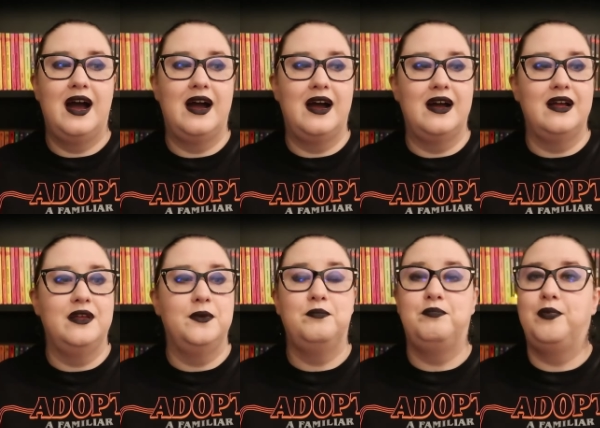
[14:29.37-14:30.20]

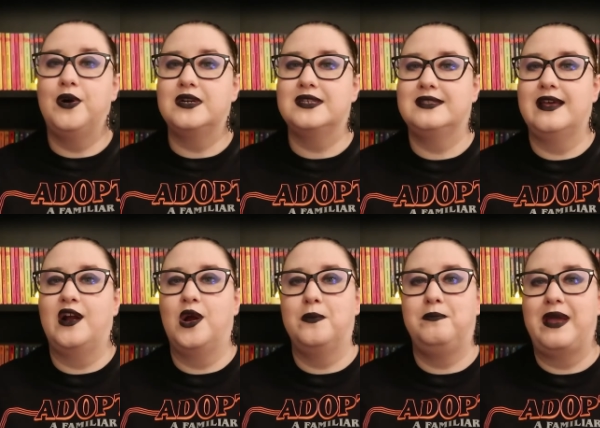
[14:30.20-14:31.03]
uh, books that
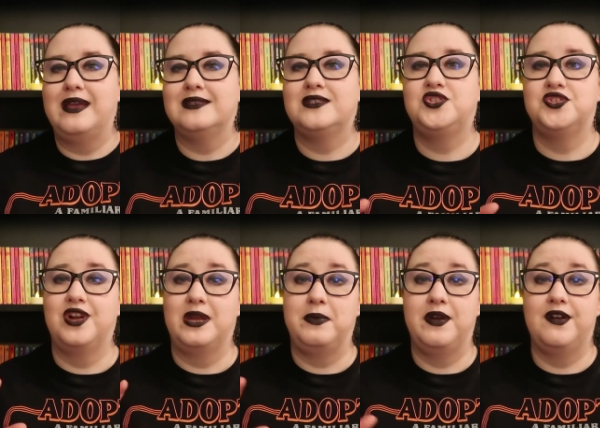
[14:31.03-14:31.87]
are based
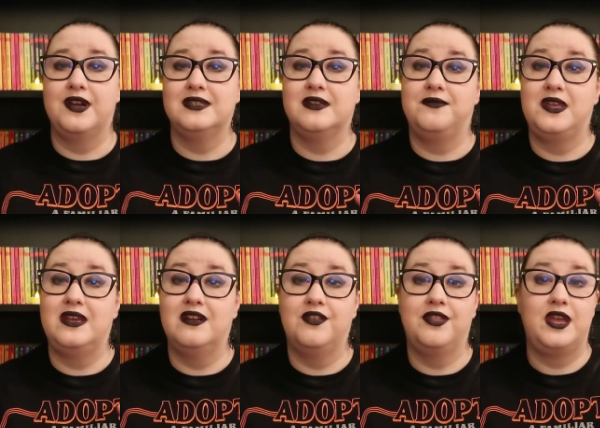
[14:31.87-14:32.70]
during periods of the
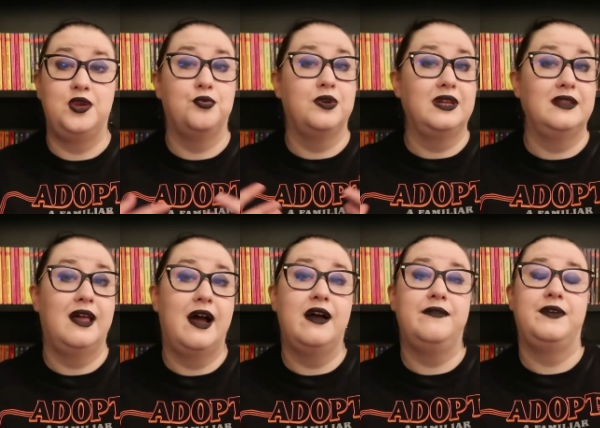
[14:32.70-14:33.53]
year that you really
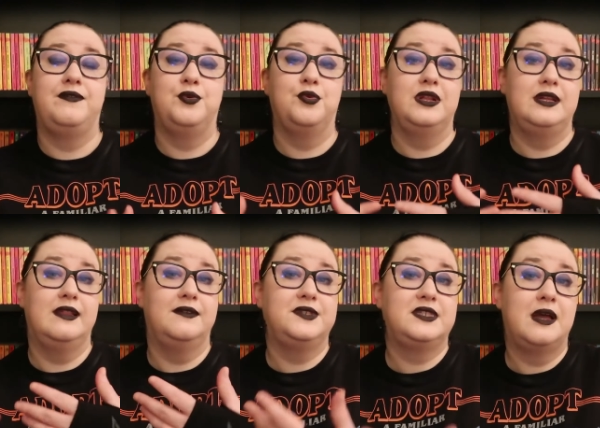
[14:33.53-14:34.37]
love. If you really
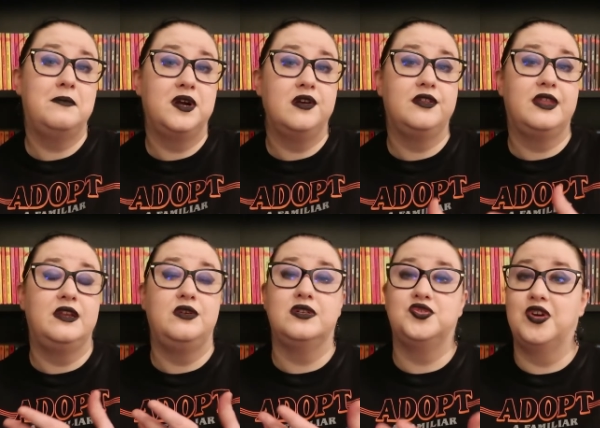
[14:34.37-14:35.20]
love summer, then
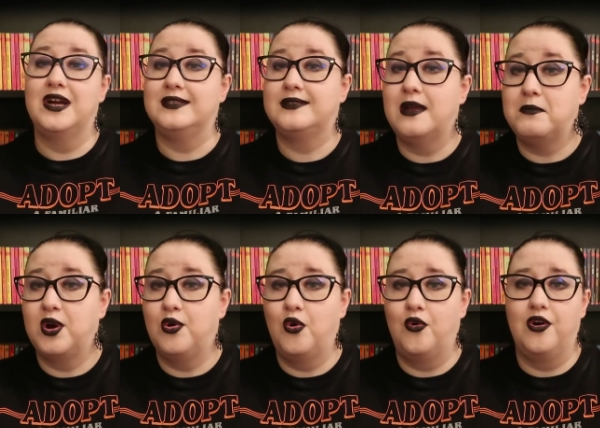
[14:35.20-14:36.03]
you can try
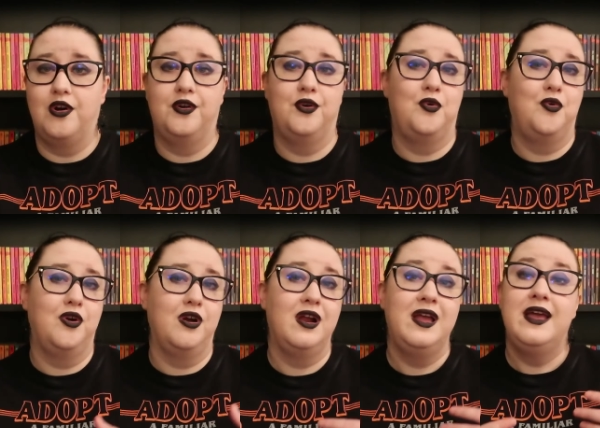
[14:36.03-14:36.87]
summer horror
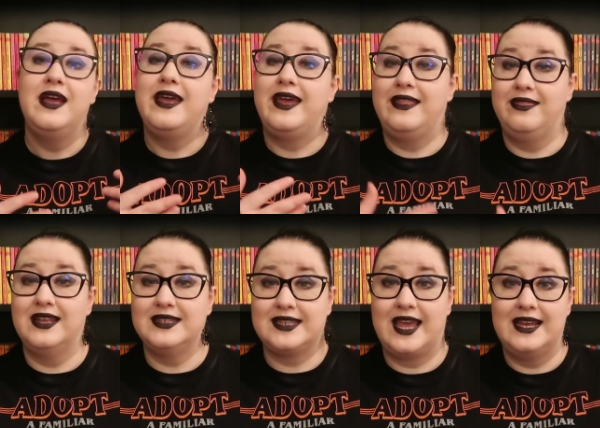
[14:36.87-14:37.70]
or in
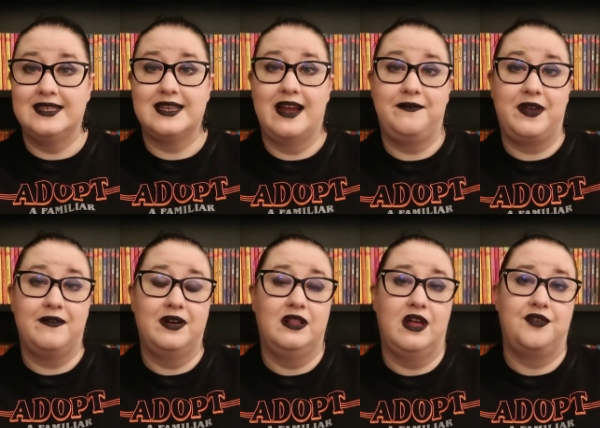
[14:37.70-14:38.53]
this case, I've
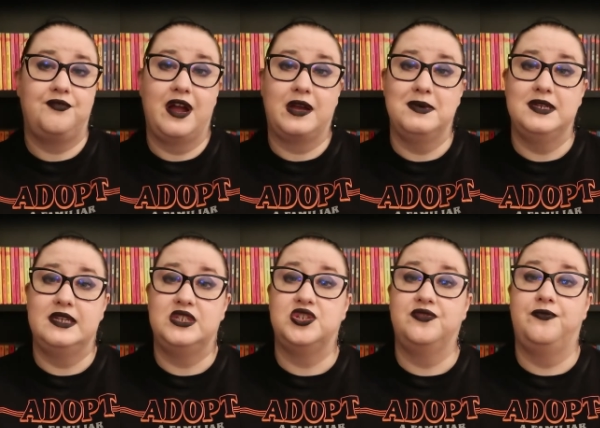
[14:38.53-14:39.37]
given a lot of
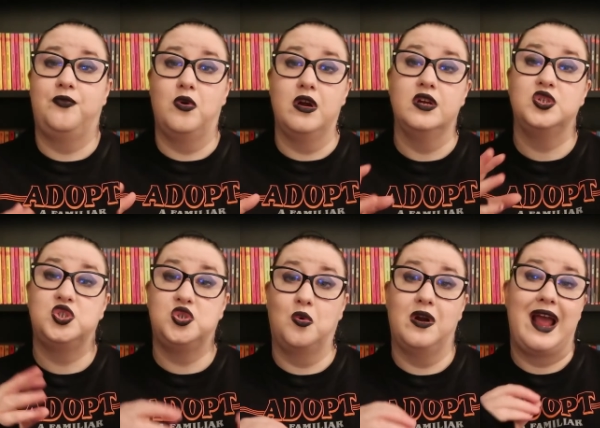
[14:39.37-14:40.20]
recommendation for
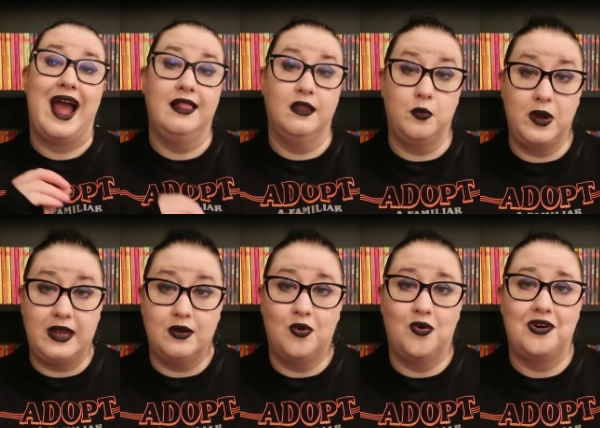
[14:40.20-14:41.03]
short
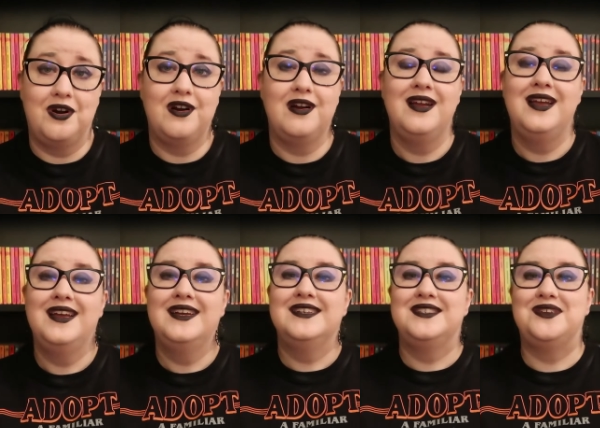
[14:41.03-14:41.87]
Halloween horror.
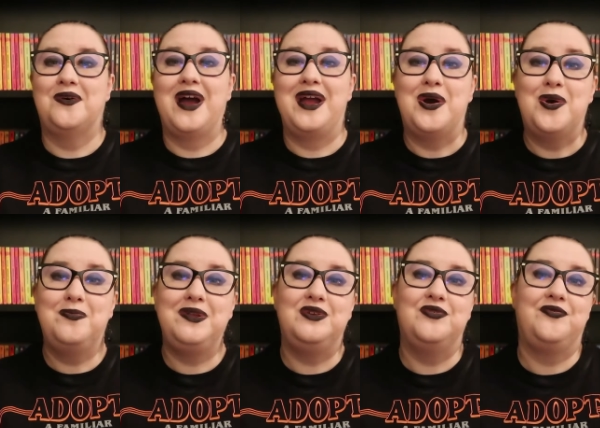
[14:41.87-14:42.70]
So I
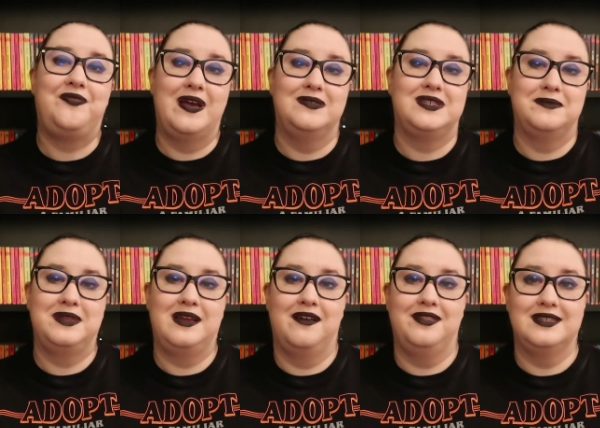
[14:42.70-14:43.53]
hope you found
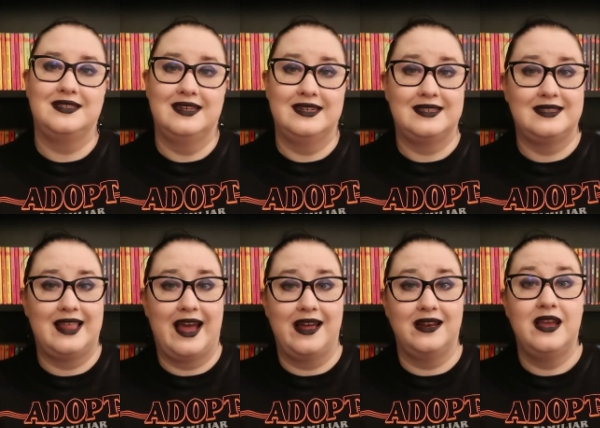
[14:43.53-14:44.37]
something on this list
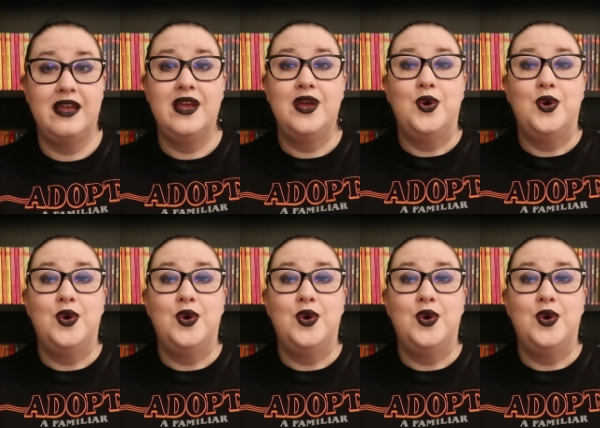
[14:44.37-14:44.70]
that